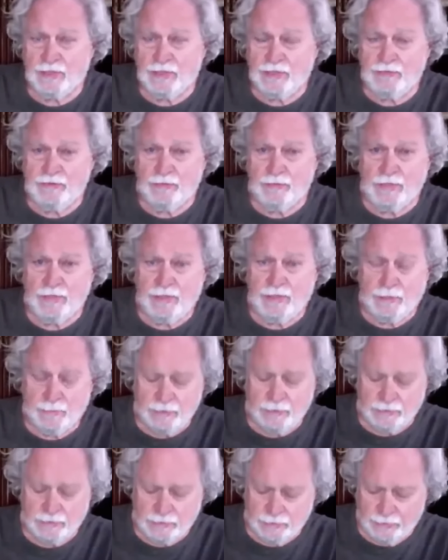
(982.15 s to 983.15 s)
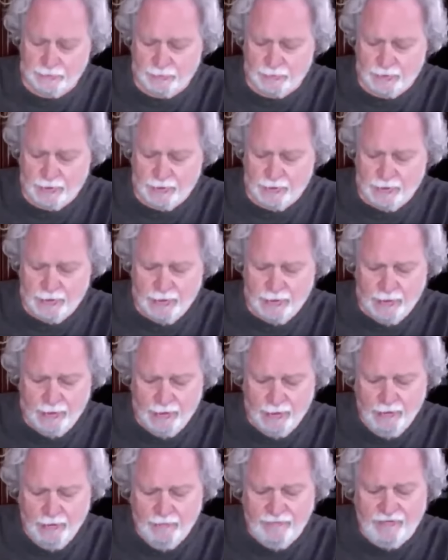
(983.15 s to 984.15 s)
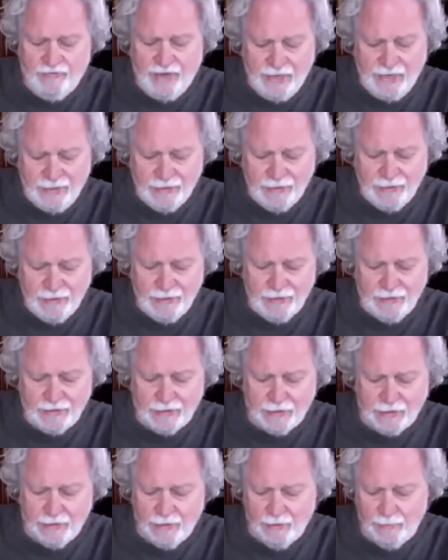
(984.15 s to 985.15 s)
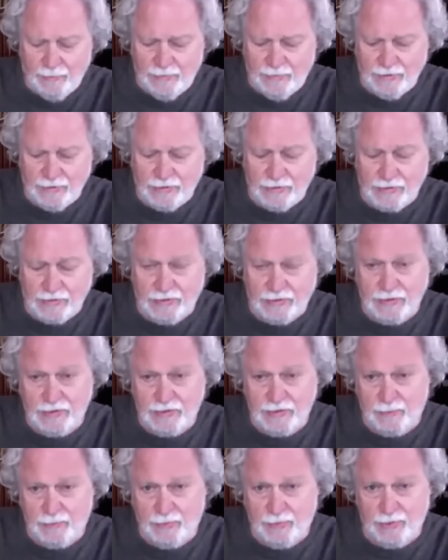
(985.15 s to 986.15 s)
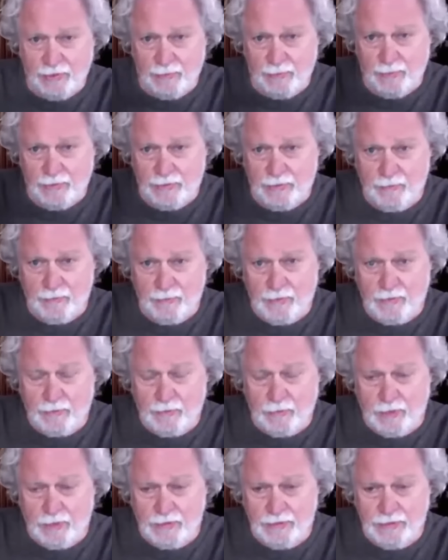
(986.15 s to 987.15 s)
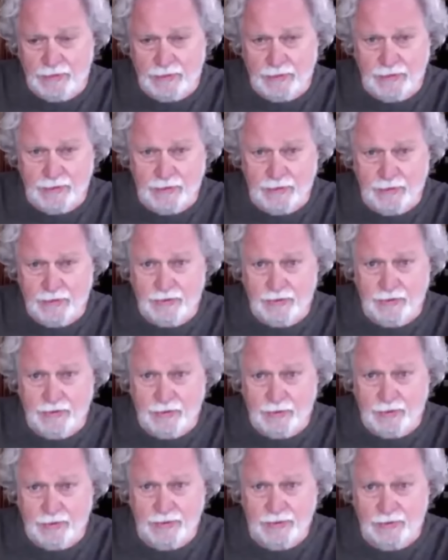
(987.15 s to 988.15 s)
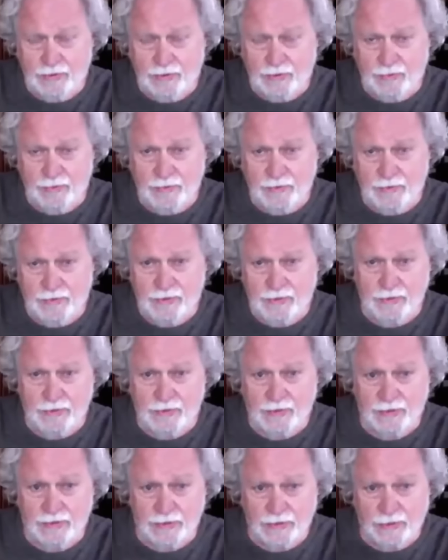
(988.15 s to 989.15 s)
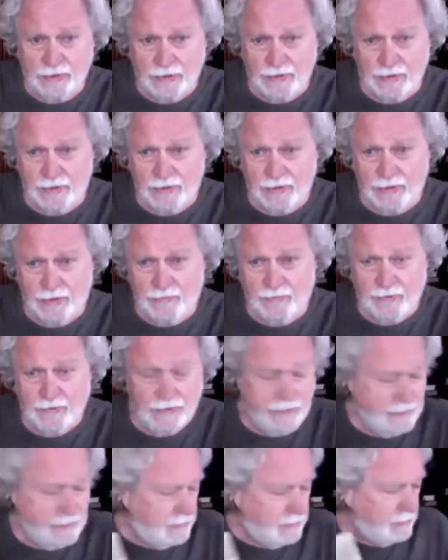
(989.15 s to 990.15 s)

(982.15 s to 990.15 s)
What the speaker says: We haven't been able to find it because it's disappeared, but Ross does a good transcription and translation of it,